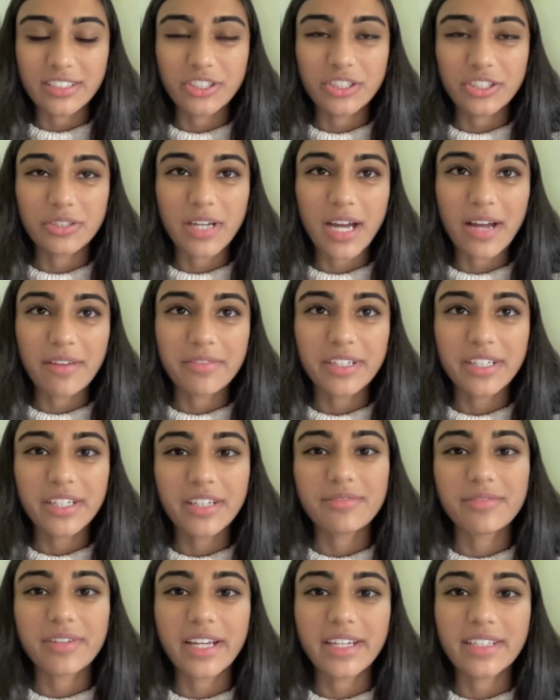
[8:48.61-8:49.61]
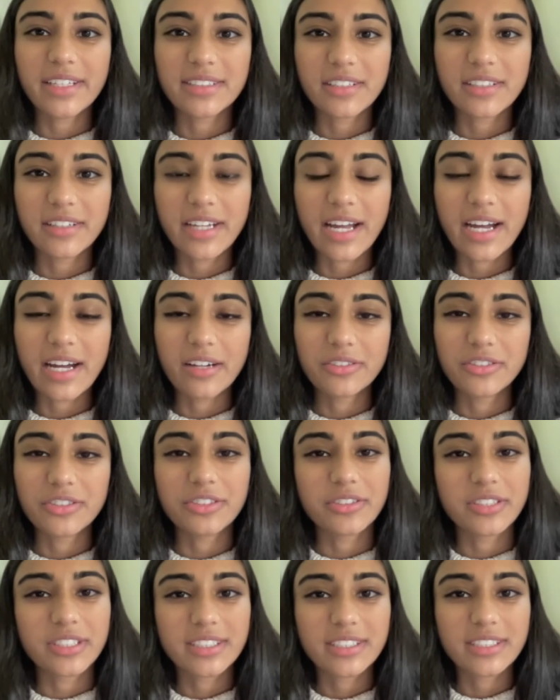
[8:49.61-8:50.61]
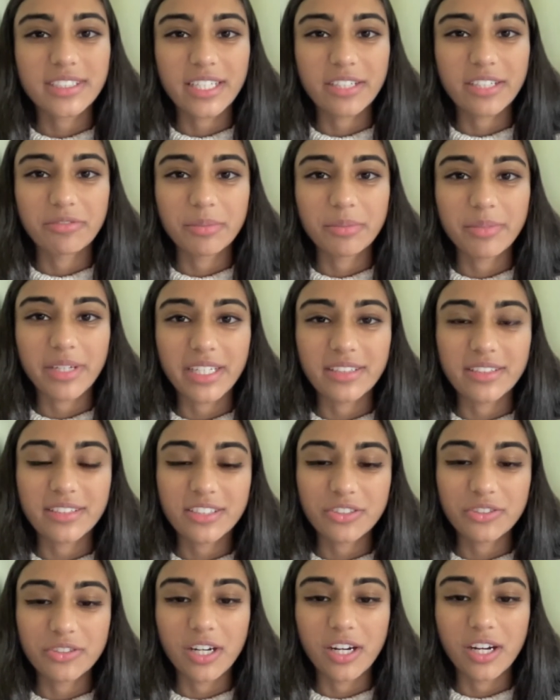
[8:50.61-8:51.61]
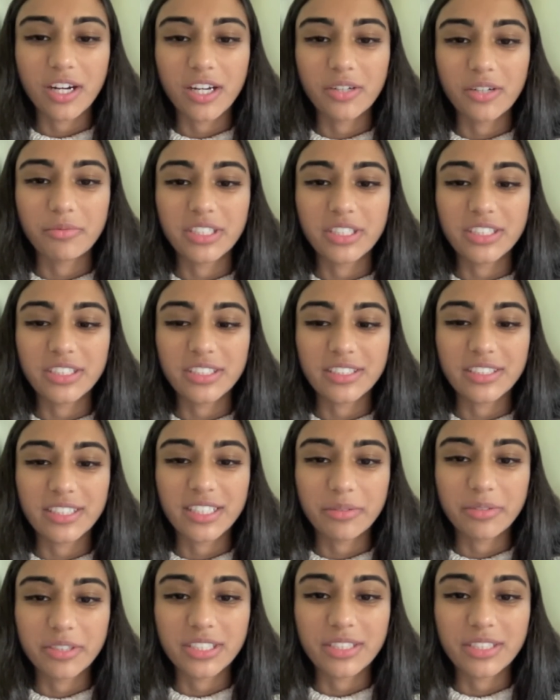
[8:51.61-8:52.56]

do you have any advice on how students can remain strong when dealing with